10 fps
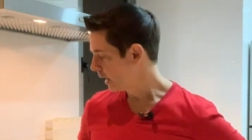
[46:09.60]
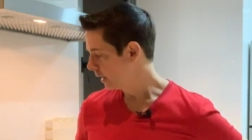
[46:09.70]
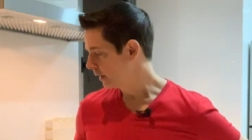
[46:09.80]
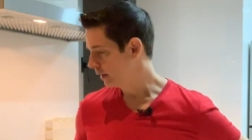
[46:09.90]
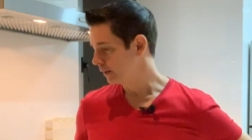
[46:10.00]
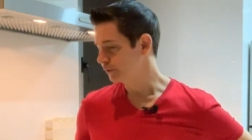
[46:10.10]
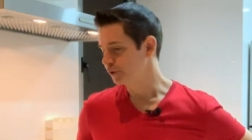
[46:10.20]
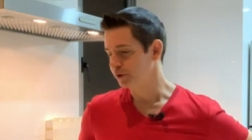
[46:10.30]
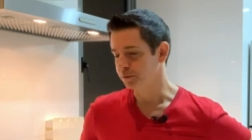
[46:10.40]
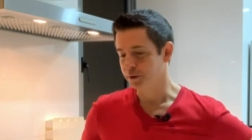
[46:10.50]
Uh,
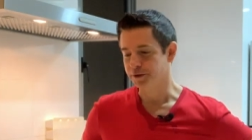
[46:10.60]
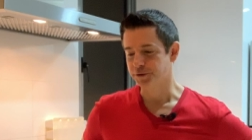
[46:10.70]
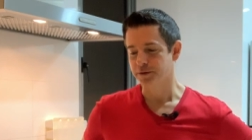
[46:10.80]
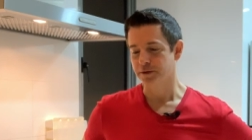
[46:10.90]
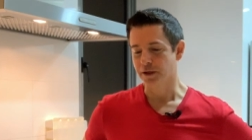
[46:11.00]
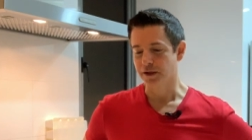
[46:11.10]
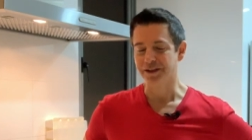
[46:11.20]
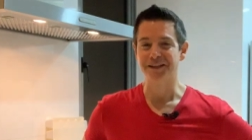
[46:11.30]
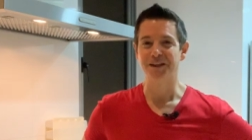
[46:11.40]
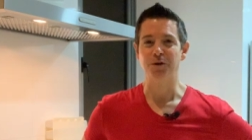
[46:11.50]
she was
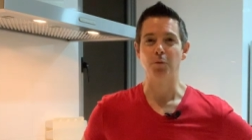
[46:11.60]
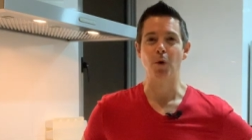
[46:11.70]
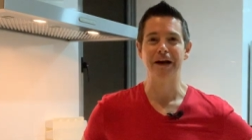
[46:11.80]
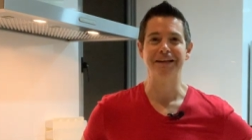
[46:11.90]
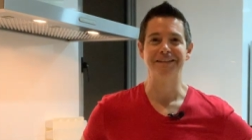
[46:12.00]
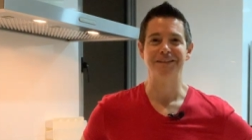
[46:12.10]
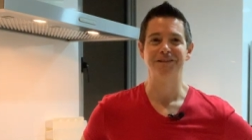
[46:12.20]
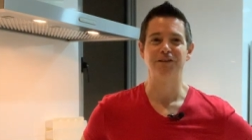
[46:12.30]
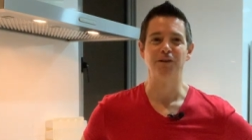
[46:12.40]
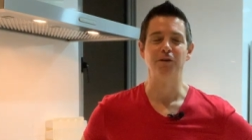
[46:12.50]
uh, in white
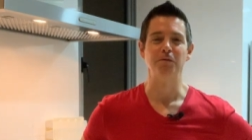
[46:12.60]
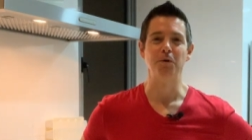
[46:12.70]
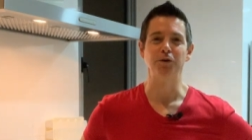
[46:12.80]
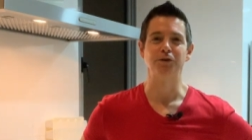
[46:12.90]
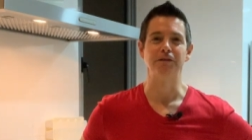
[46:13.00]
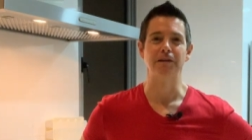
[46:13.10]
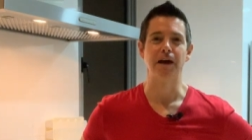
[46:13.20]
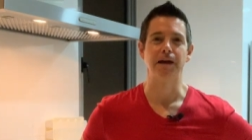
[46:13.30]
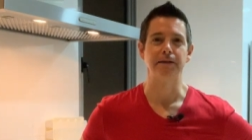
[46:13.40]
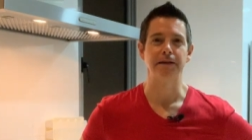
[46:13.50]
for most of
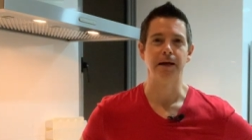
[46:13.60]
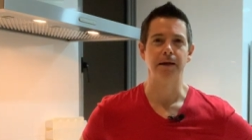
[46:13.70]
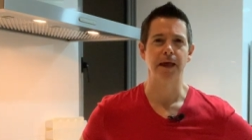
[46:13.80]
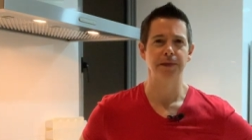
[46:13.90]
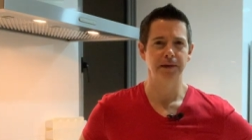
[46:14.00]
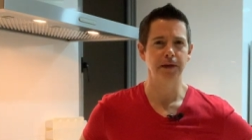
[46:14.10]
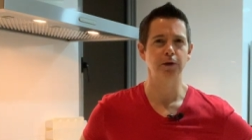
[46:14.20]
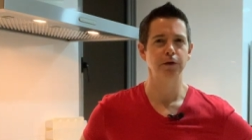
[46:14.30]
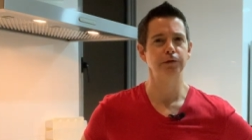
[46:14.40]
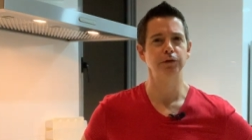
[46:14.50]
that. I, I, think they
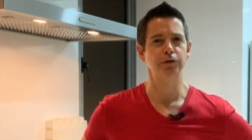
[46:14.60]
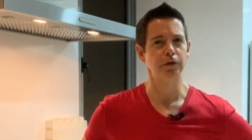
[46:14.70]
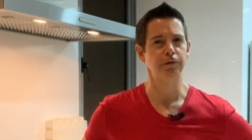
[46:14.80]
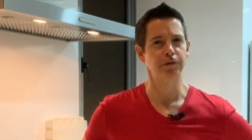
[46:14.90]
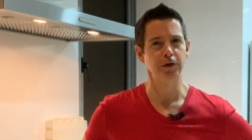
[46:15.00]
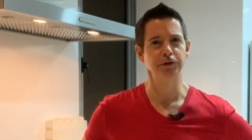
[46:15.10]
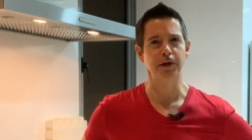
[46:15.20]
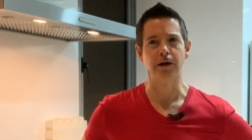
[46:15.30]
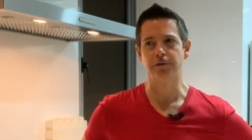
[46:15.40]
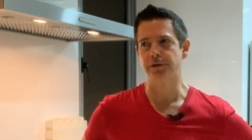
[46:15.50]
could have used her first
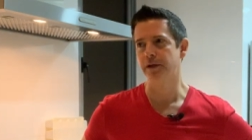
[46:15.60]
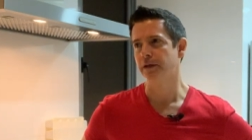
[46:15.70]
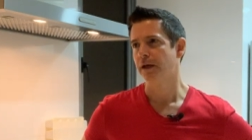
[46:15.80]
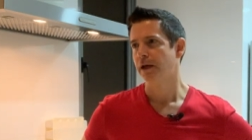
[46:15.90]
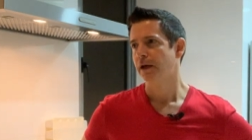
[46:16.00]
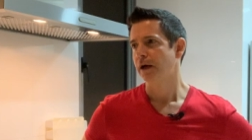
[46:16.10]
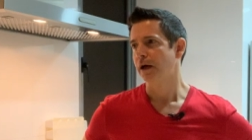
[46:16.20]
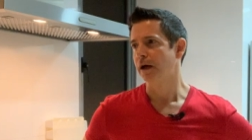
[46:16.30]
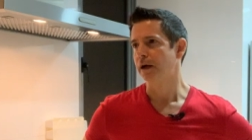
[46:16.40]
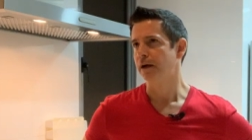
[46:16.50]
outfit,
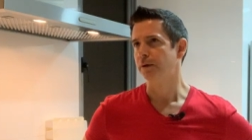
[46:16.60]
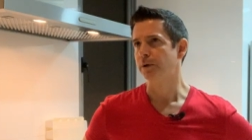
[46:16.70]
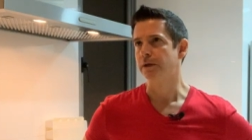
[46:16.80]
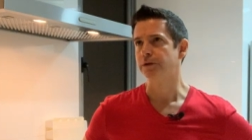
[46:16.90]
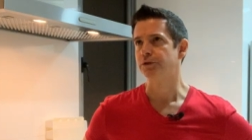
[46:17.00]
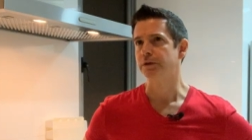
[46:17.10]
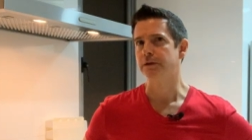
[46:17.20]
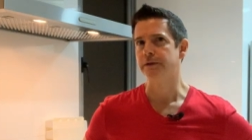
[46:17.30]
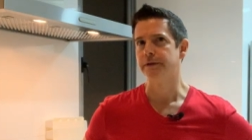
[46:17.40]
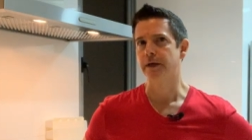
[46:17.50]
uh, where
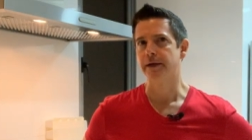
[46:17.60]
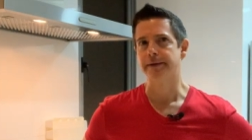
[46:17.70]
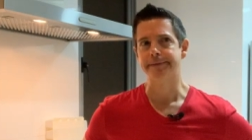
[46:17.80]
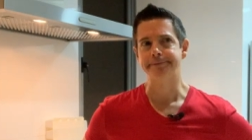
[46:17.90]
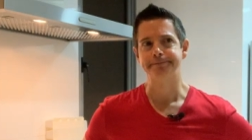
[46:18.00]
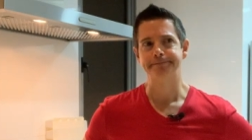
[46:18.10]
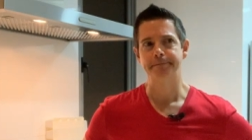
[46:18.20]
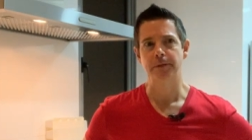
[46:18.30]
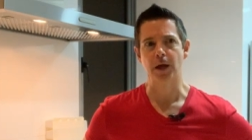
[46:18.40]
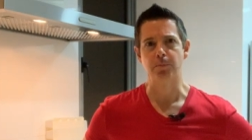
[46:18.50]
she um,
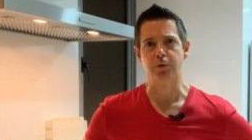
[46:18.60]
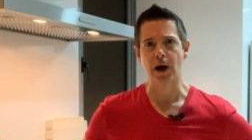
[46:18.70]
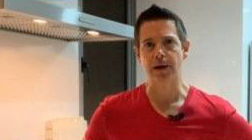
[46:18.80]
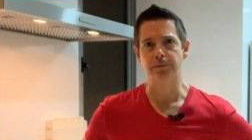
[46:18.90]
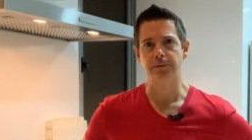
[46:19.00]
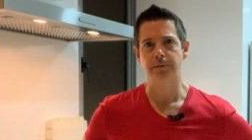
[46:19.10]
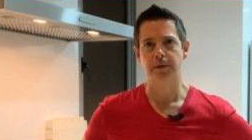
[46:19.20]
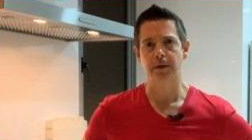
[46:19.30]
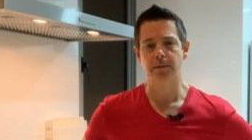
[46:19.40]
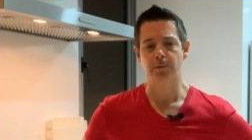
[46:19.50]
that brown,
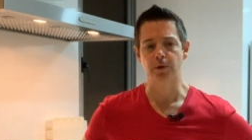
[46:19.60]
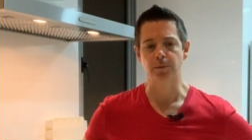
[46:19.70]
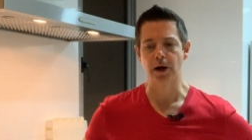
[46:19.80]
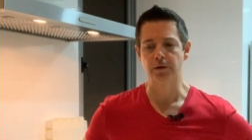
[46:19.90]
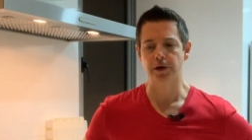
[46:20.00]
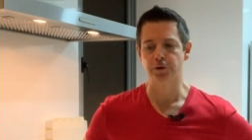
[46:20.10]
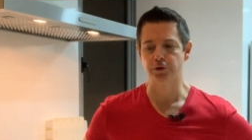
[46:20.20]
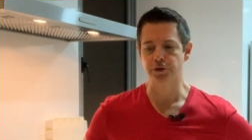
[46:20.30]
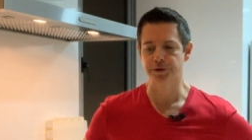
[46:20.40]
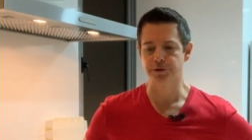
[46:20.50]
uh, more brown
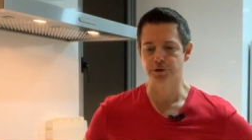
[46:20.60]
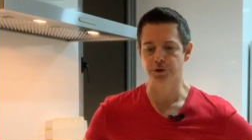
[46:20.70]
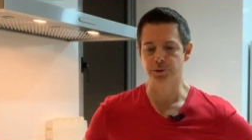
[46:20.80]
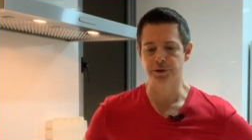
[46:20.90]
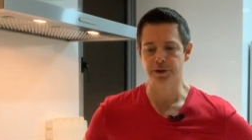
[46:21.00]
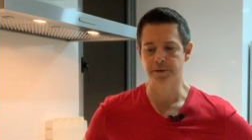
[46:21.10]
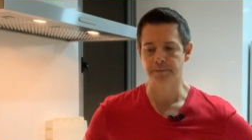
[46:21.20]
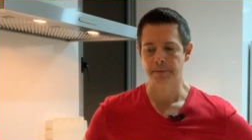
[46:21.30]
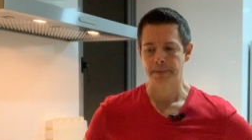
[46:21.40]
color dress that she was in,